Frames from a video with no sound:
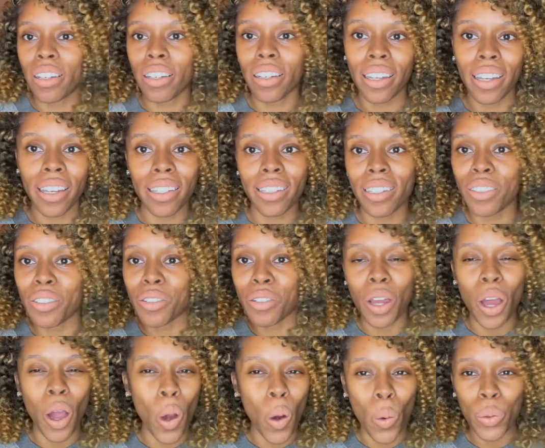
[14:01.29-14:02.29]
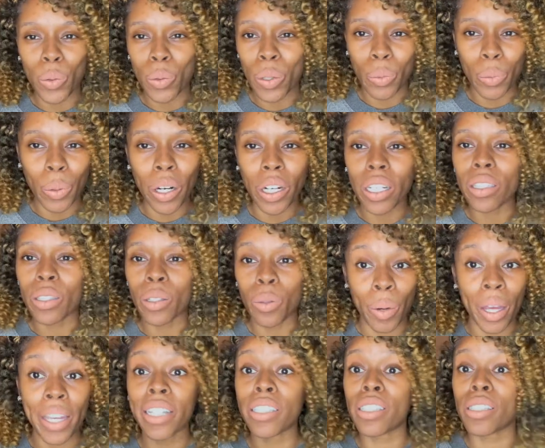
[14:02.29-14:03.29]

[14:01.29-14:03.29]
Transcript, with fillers: it, you know, work the way it's